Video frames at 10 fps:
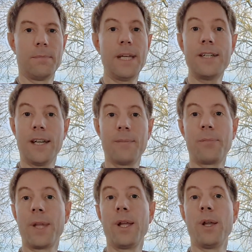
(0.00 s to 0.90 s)

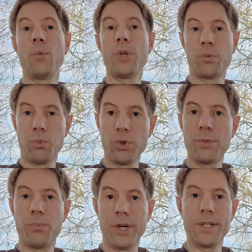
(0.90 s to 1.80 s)
heating, which
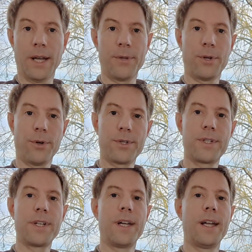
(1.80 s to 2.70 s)
would bring down the
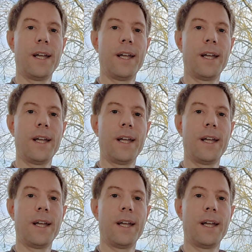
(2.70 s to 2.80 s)
cost.